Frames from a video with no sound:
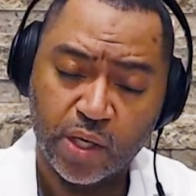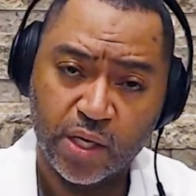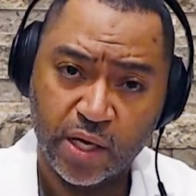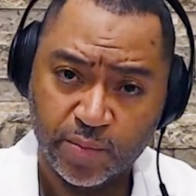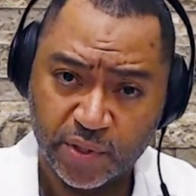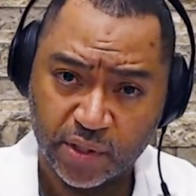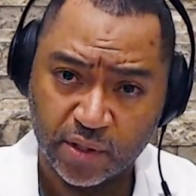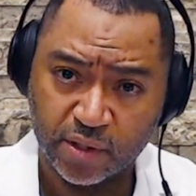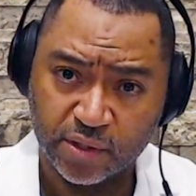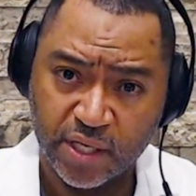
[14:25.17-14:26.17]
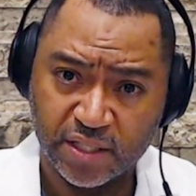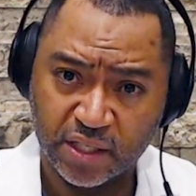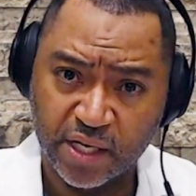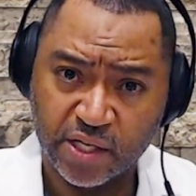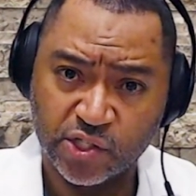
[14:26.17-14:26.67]
HPSA
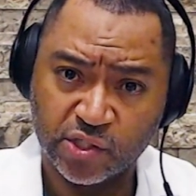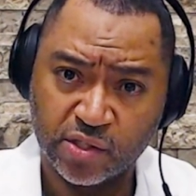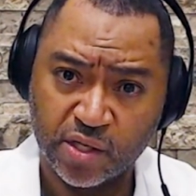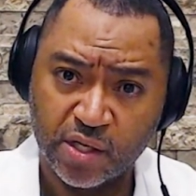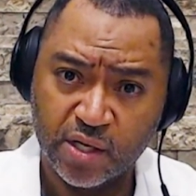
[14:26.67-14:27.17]
designation,